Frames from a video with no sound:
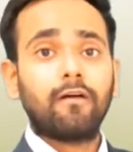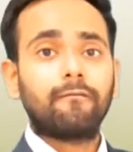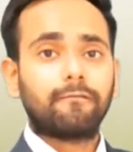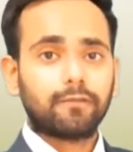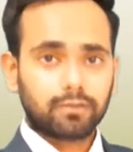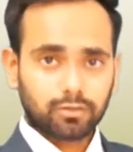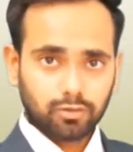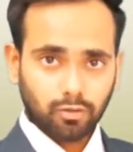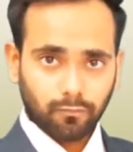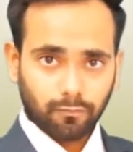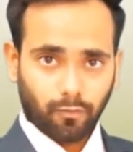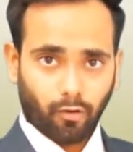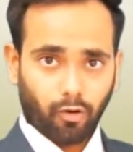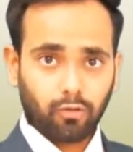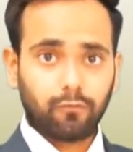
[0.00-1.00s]
First of
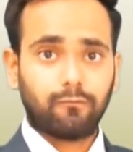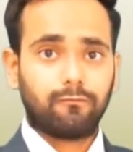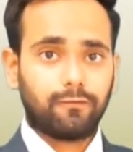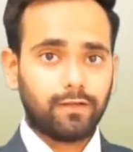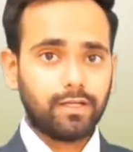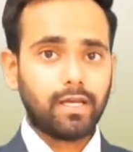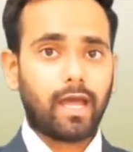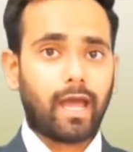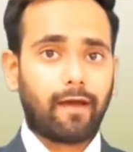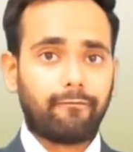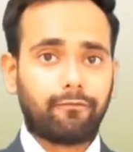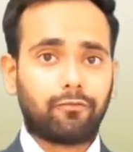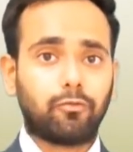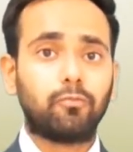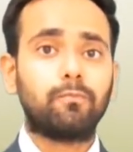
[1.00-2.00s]
all we
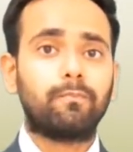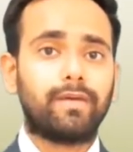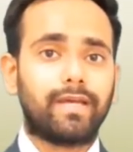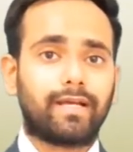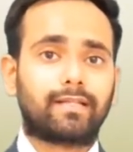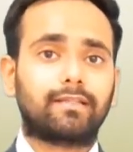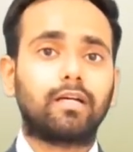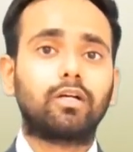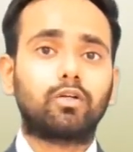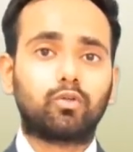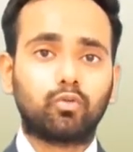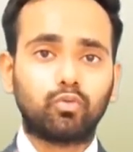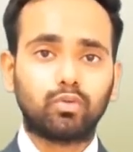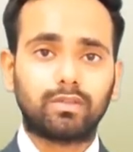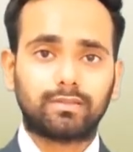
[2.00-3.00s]
have to make the
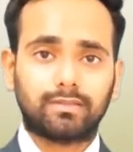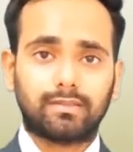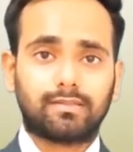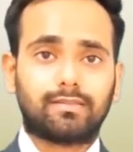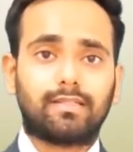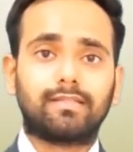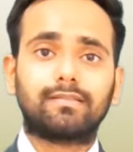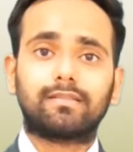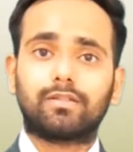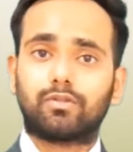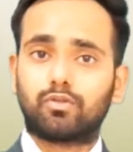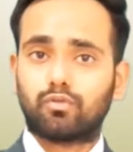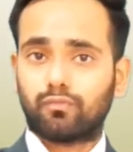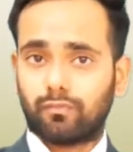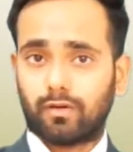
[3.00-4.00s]
two resistance
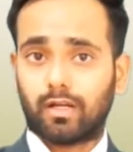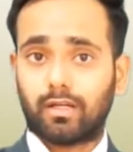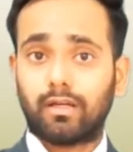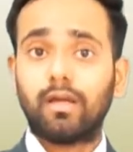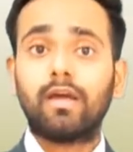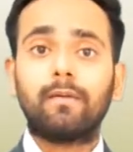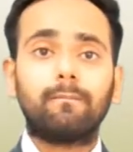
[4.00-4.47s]
into one,